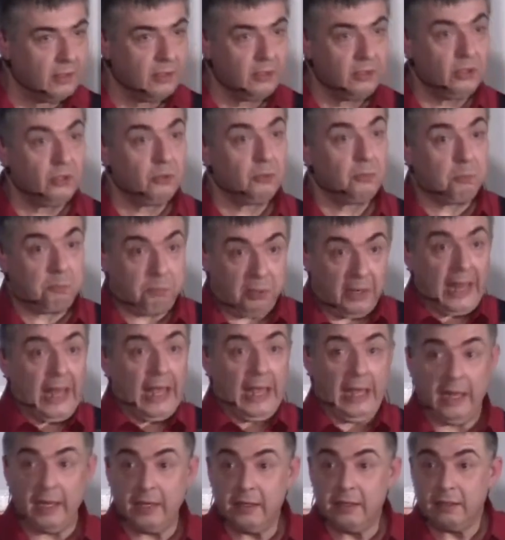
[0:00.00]
You
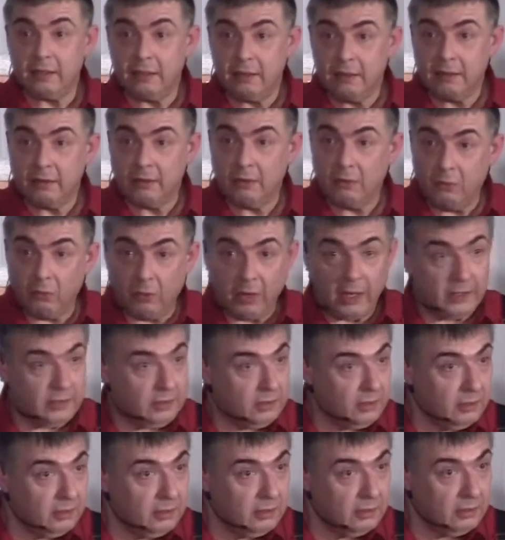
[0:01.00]
plan
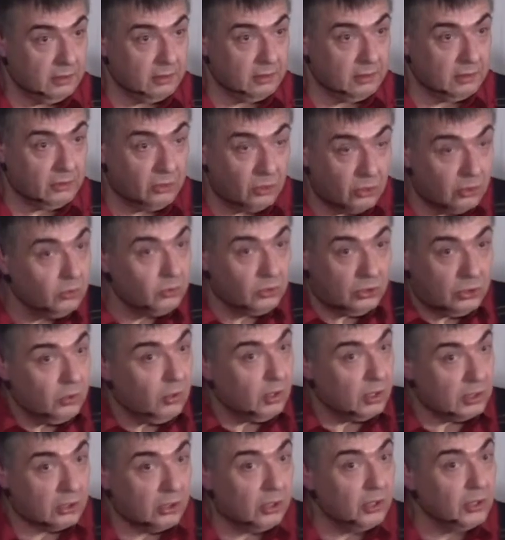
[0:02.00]
who you
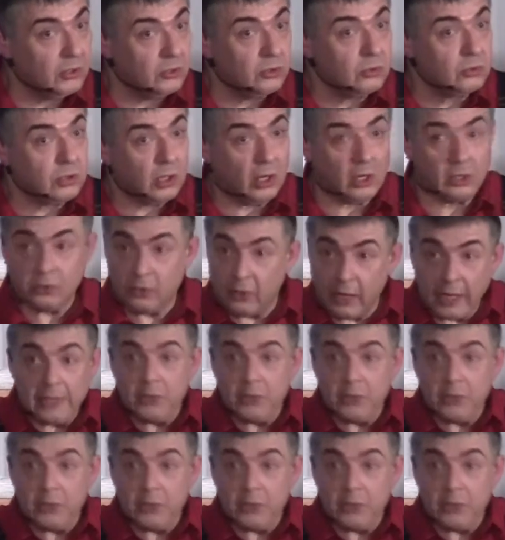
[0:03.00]
are going to talk to,